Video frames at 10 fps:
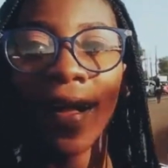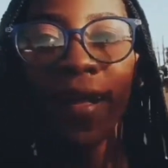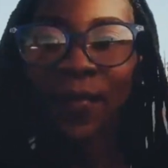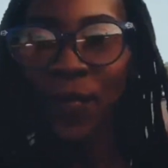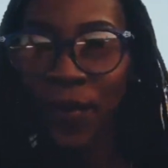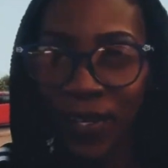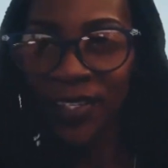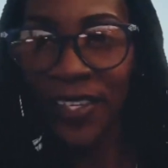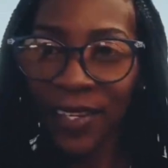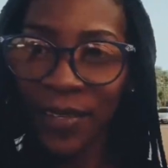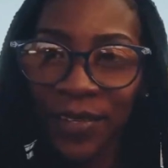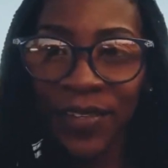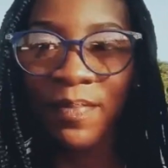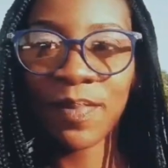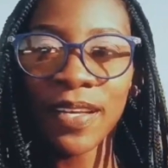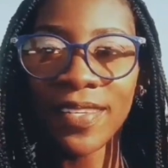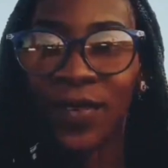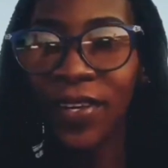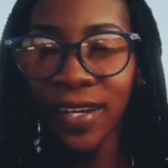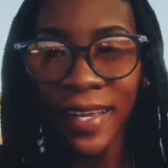I'm going to get onto a
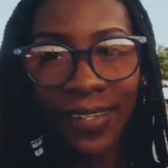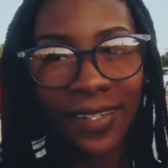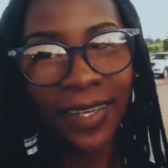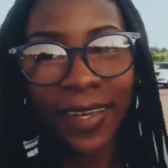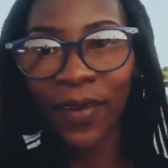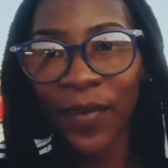bus connecting